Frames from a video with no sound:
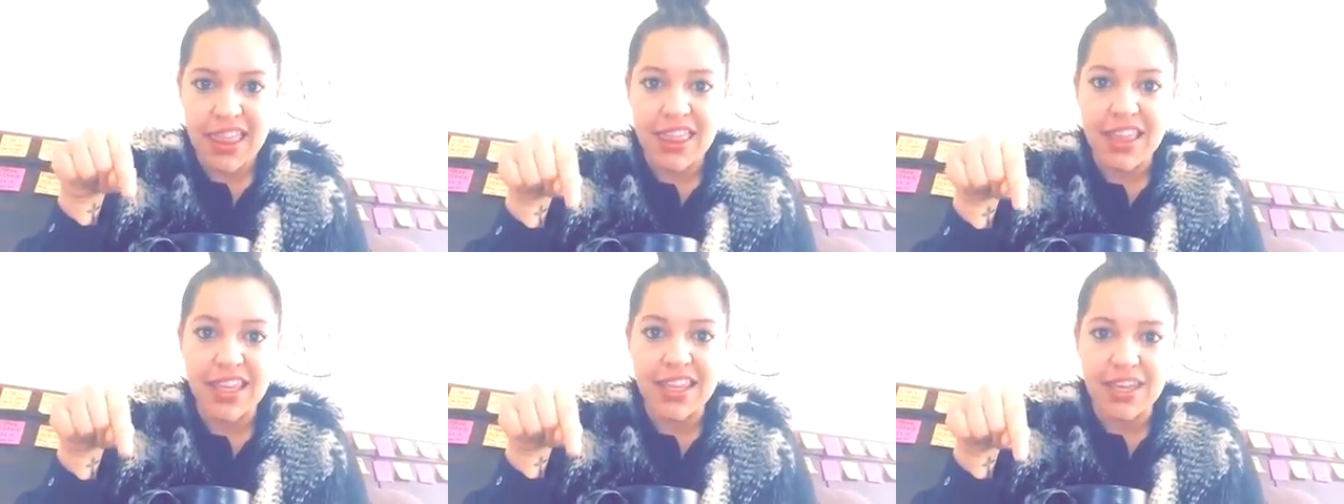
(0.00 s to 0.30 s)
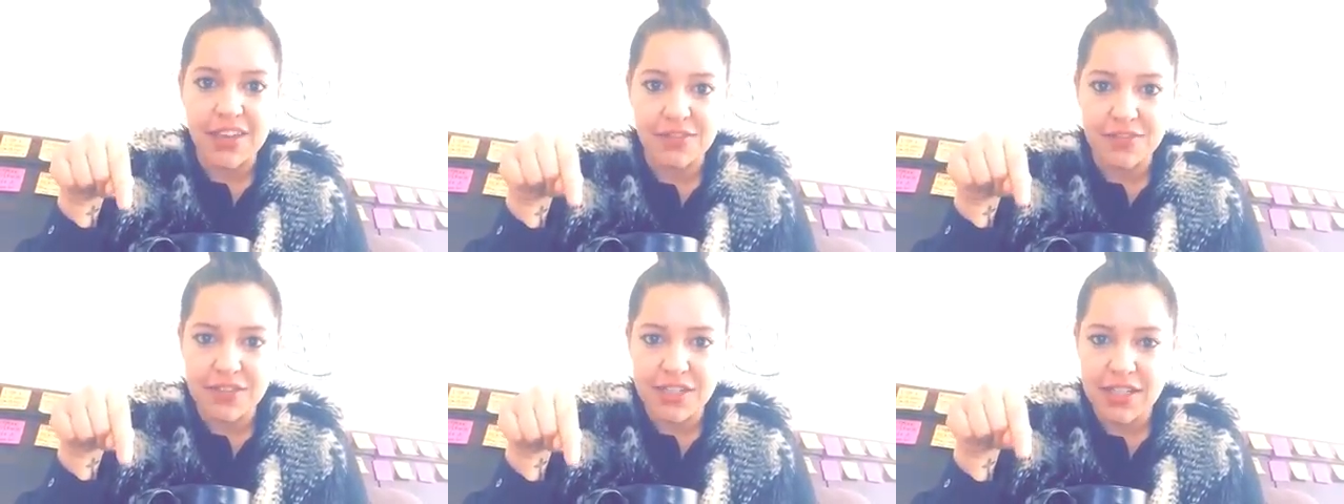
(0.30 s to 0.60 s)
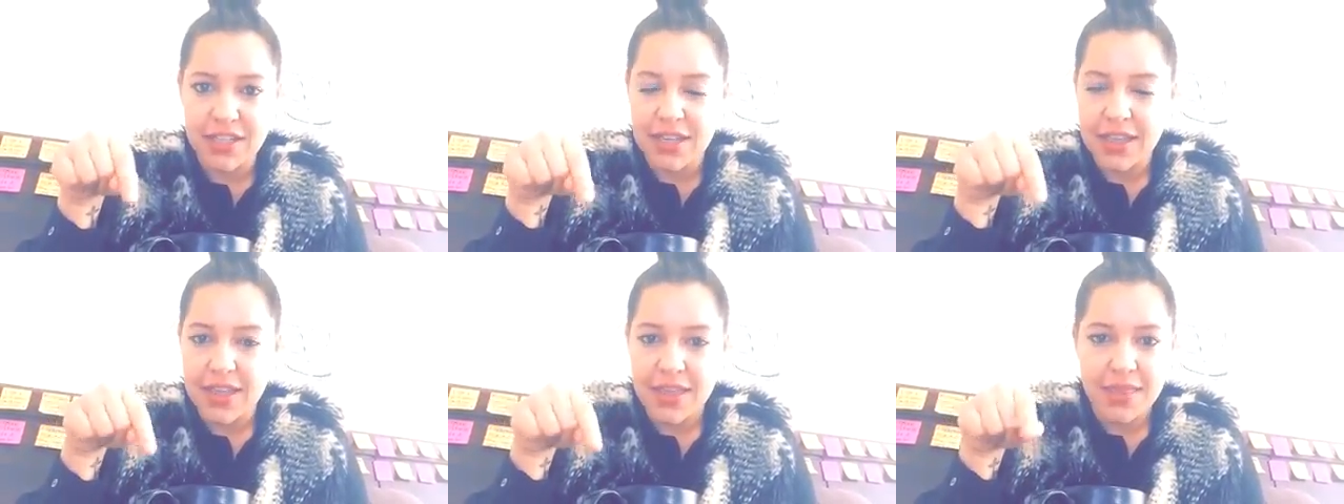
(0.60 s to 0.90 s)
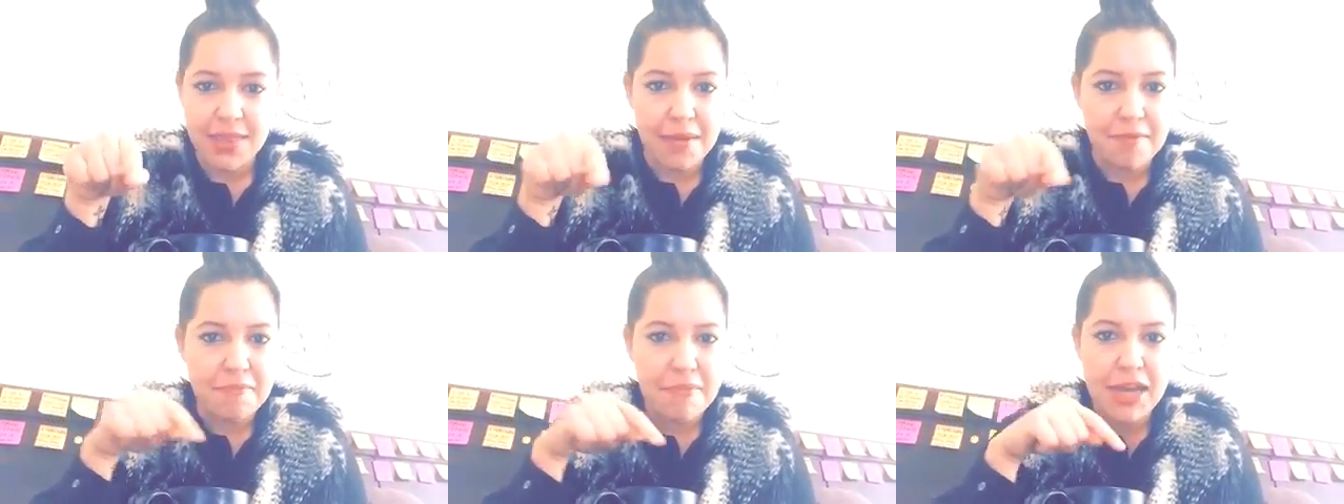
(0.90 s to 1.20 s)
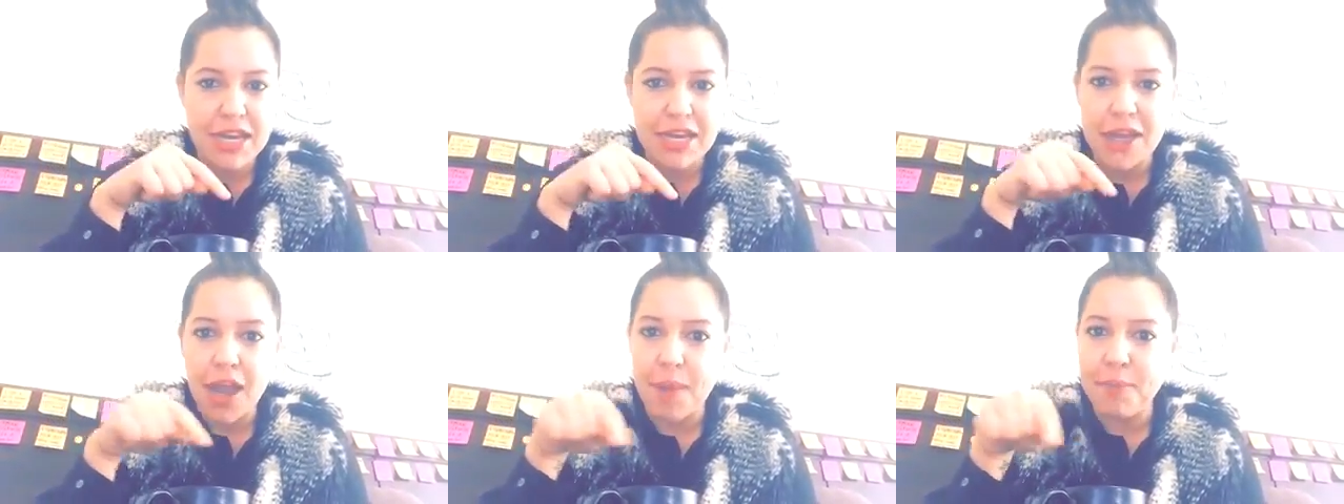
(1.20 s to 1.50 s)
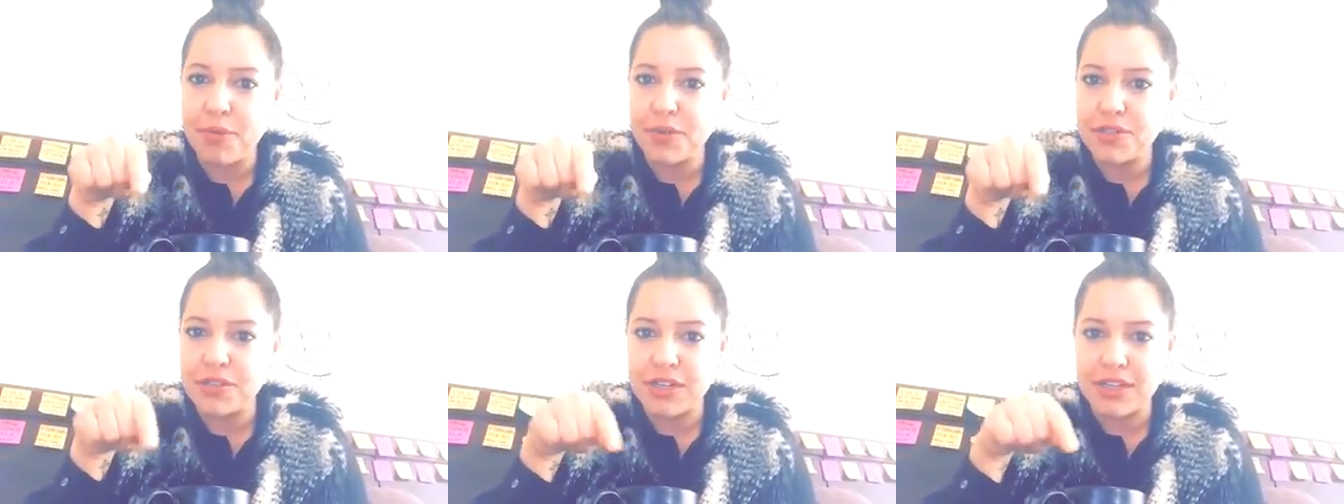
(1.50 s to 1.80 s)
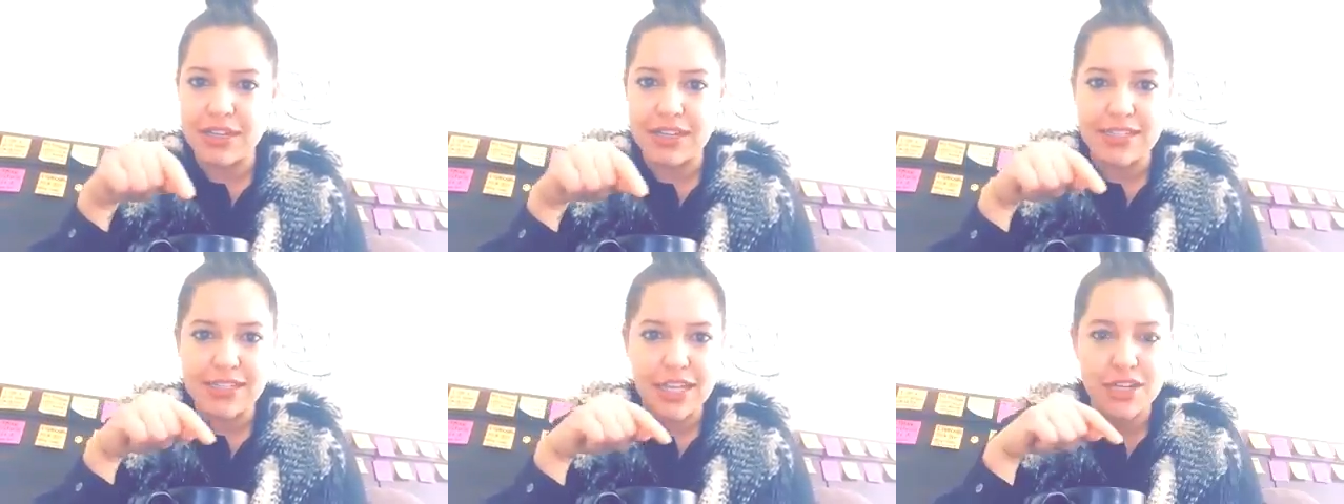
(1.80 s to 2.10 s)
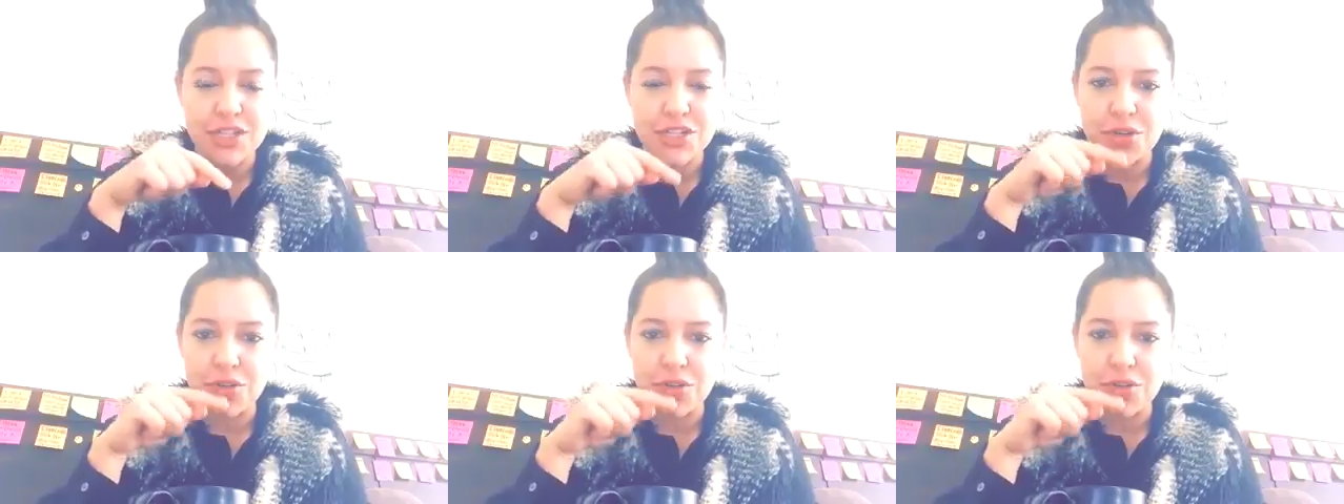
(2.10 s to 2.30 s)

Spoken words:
the gift, the many opportunities that